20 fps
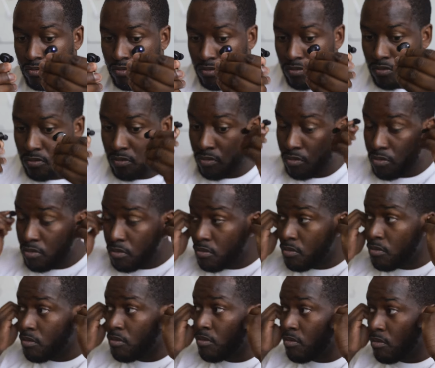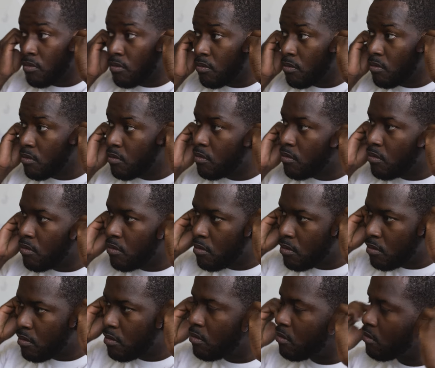charge on there. Now,
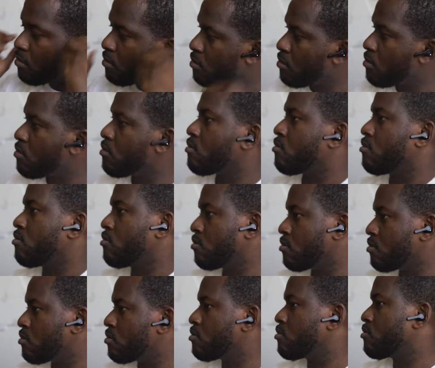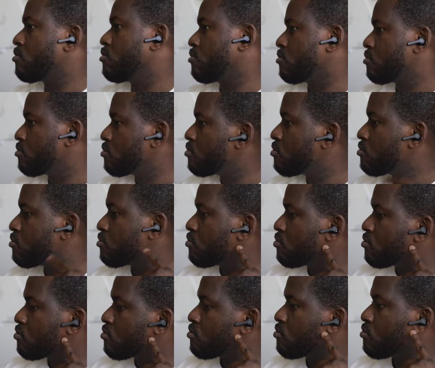in terms of uh, bass, this
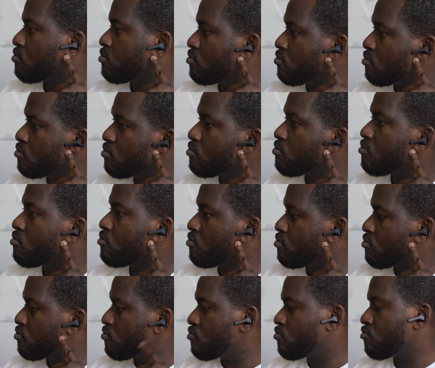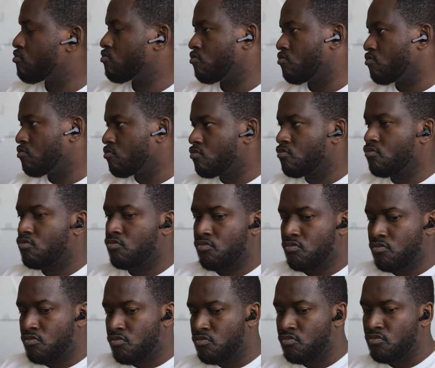got some really good bass. So if you're looking for
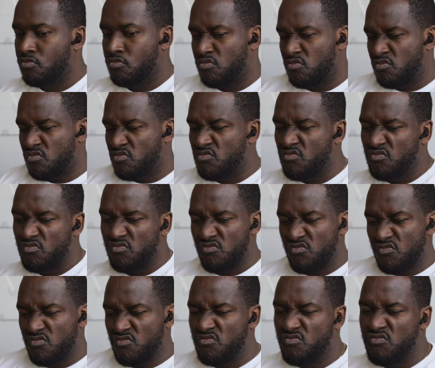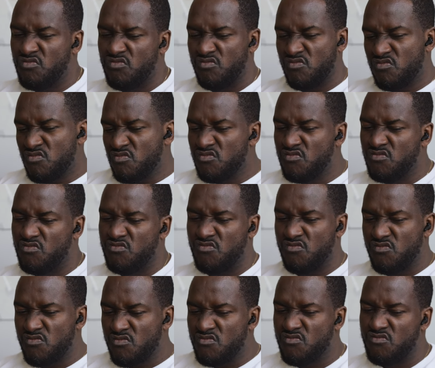something a little bit bass heavier, this will
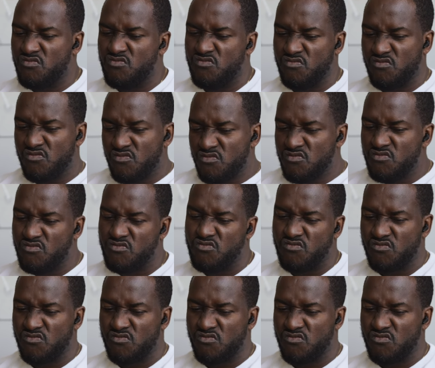actually provide that for